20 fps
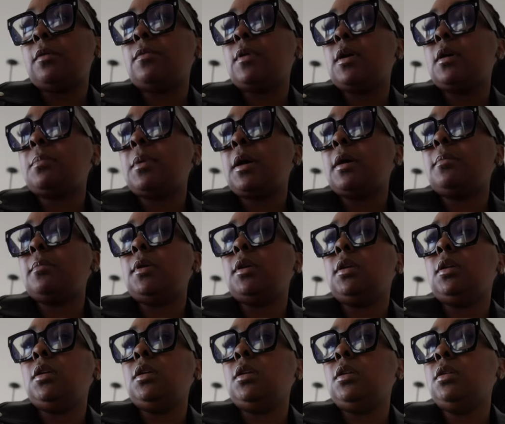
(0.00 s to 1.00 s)
wrap I've been
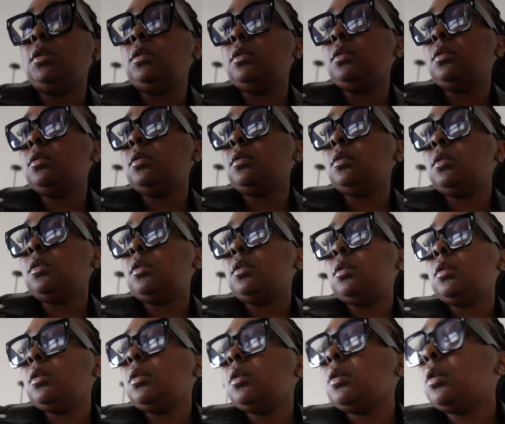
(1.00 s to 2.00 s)
eating.
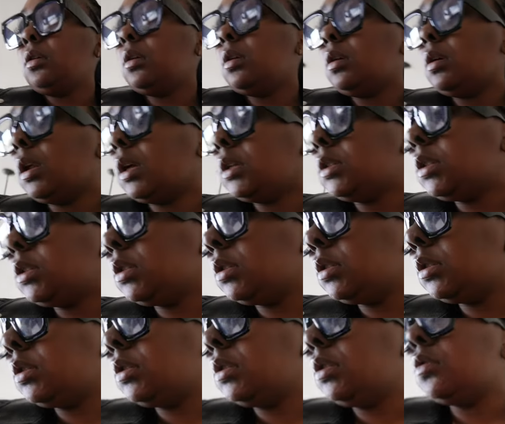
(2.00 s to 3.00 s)
And I
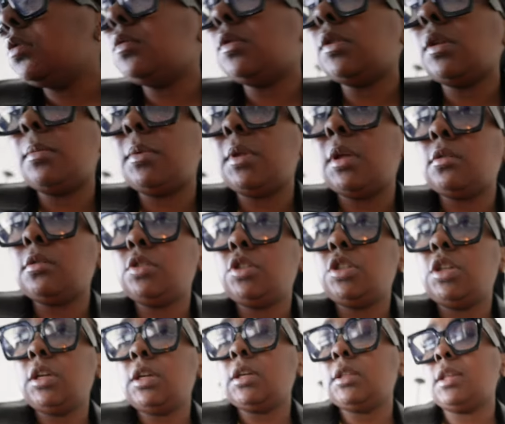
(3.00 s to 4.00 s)
just use some of those
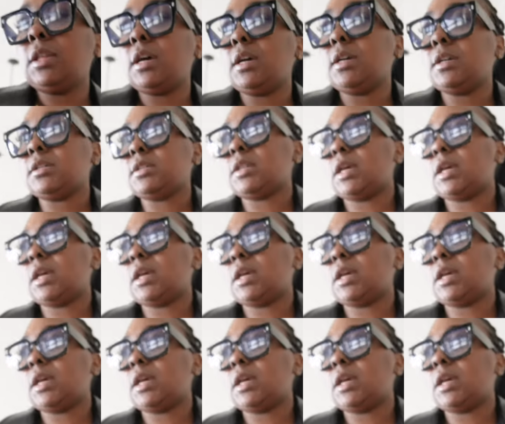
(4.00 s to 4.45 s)
chicken thighs.